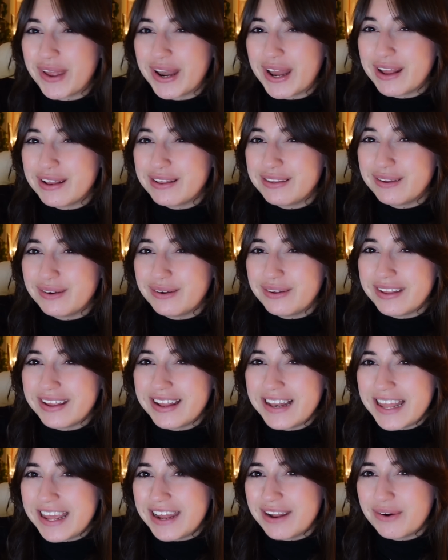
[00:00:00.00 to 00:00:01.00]
and I did
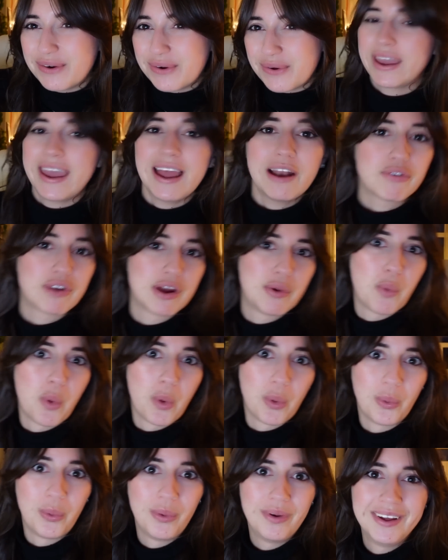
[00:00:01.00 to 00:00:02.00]
a little gallery
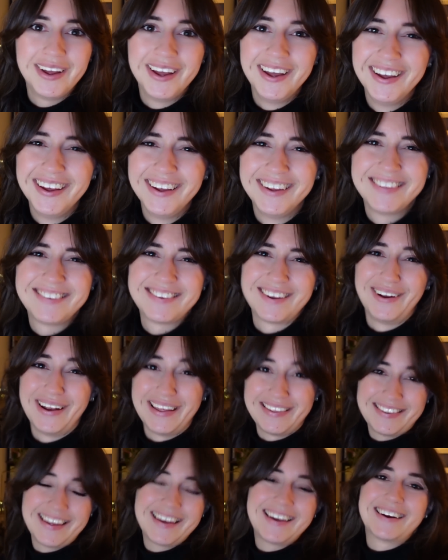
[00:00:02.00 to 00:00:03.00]
wall. So
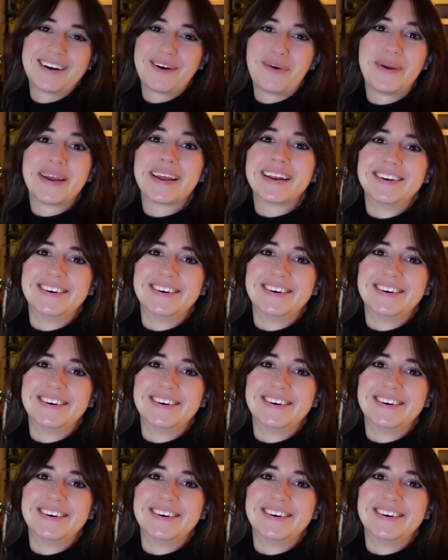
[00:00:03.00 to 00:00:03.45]
let's take a quick